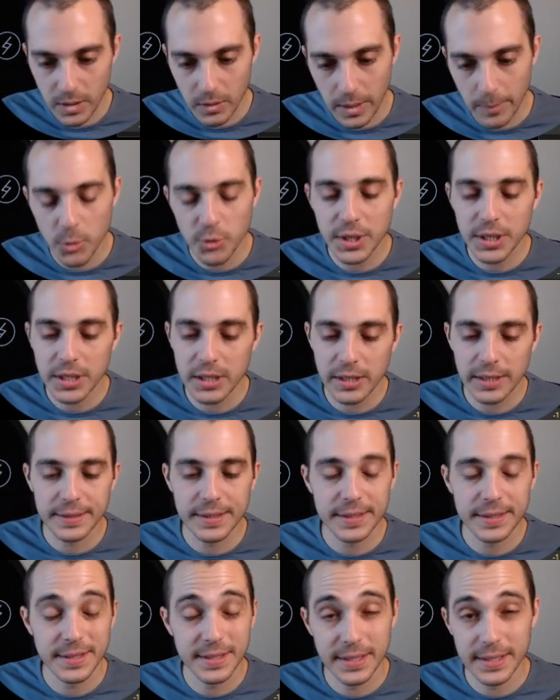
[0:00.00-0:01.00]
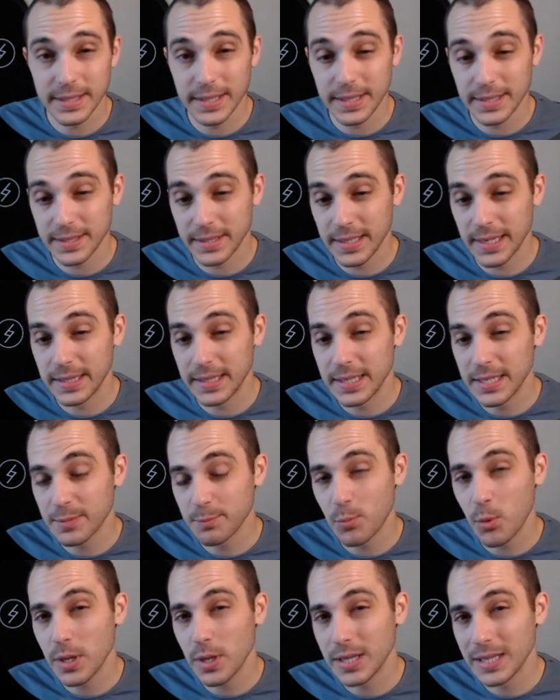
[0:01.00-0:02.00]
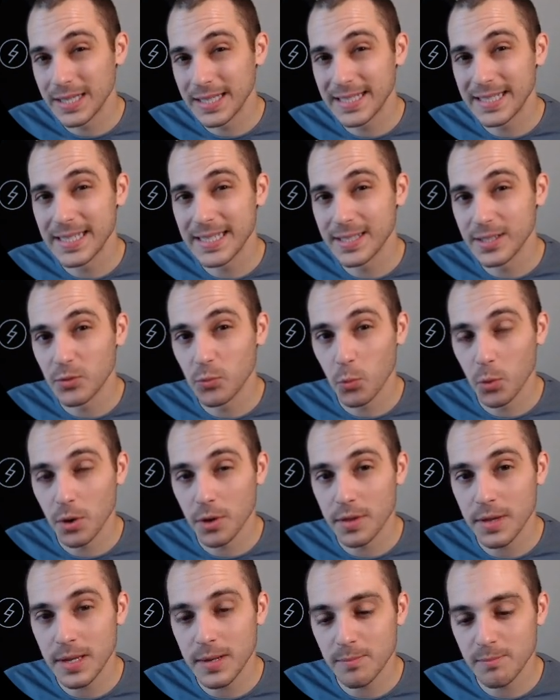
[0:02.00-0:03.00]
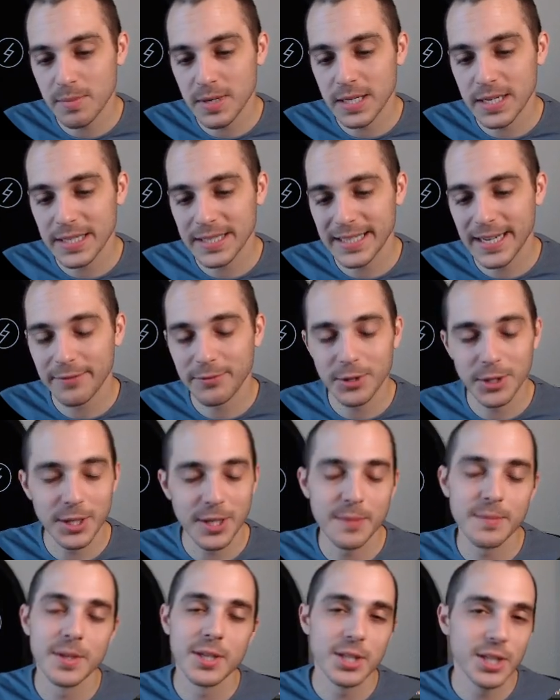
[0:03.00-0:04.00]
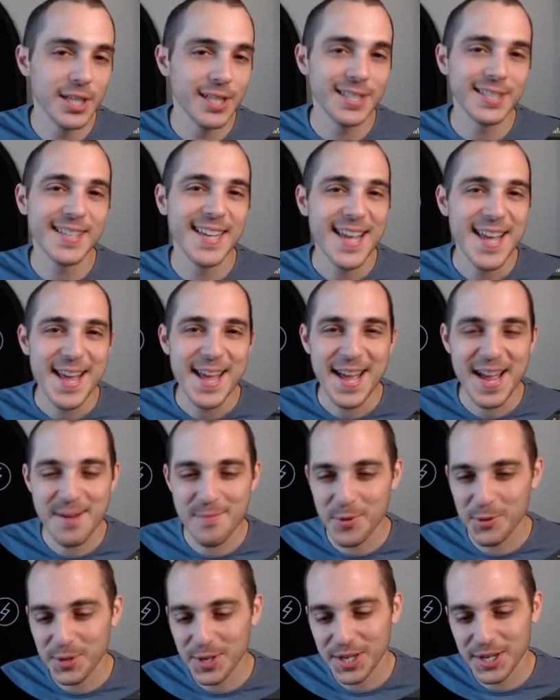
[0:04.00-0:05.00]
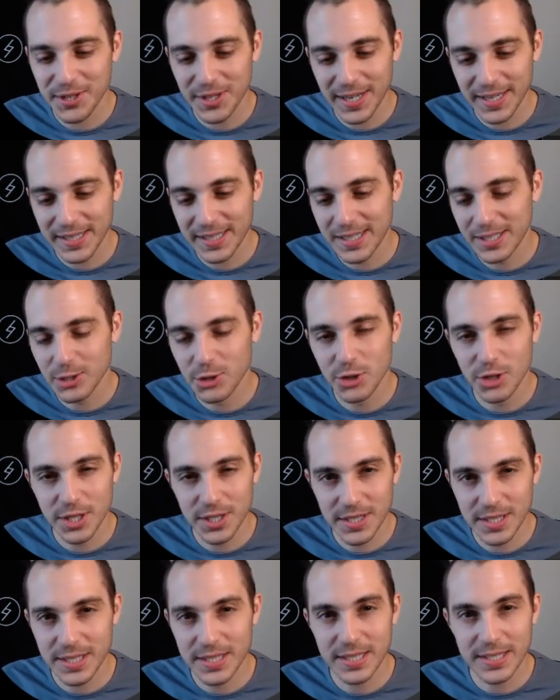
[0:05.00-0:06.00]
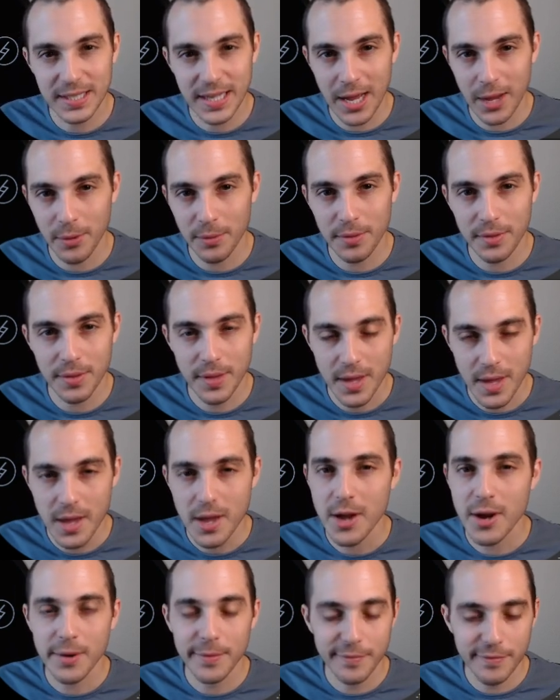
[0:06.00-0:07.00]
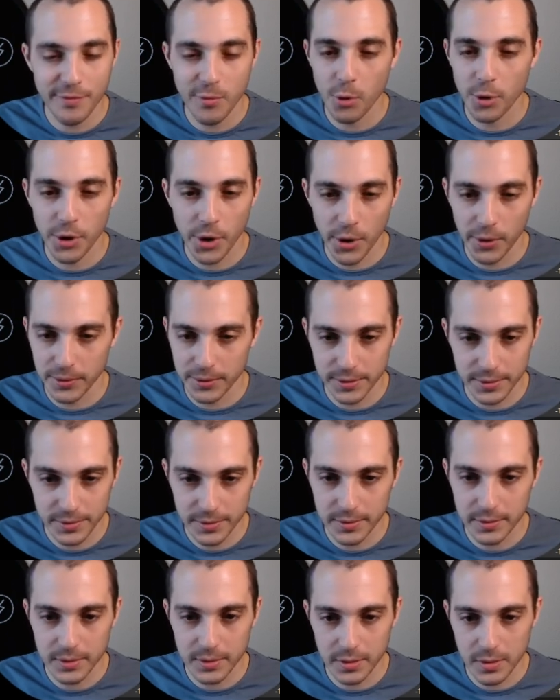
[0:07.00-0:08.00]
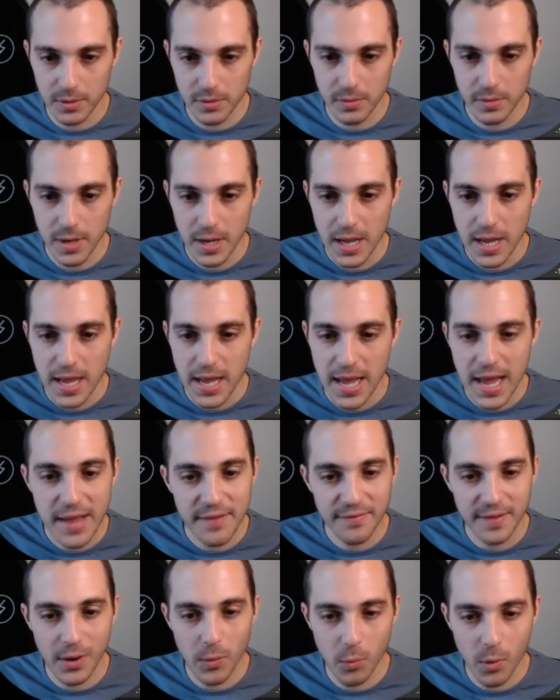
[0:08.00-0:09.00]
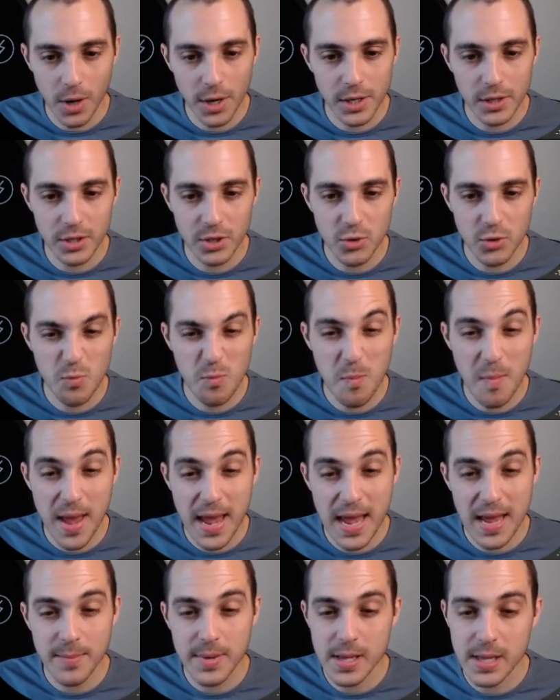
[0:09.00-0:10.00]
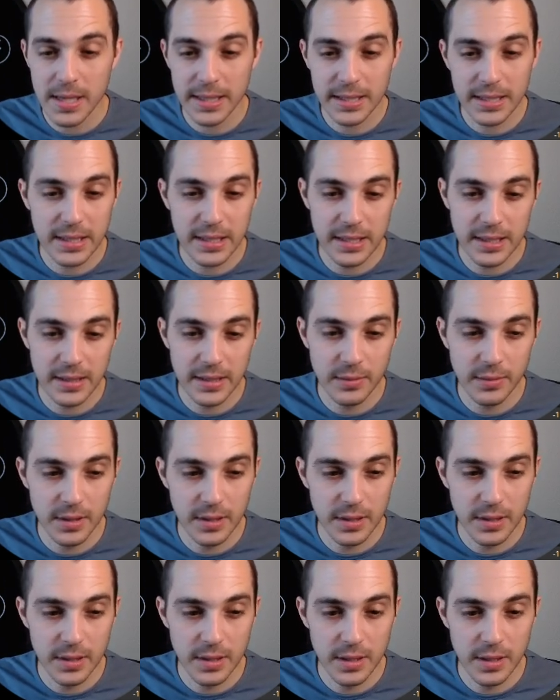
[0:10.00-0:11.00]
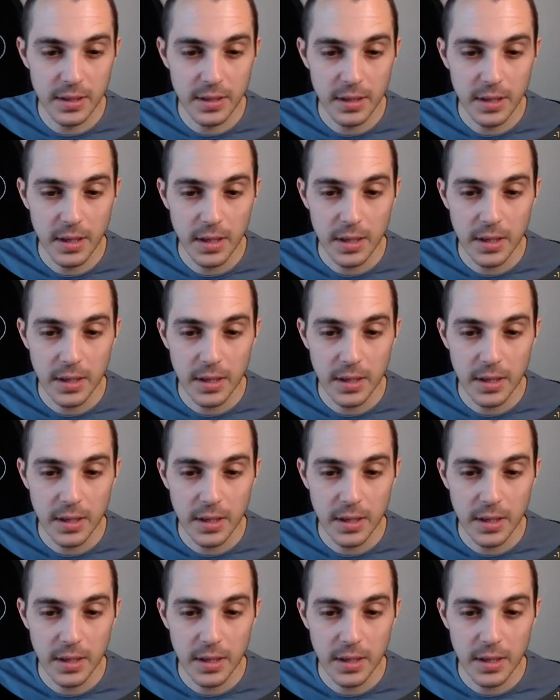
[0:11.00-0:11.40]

I'm only collecting 6 cents. At this point, this isn't worth it because after commissions, I'm only collecting just south of $4. So if I wanted to, maybe let's see the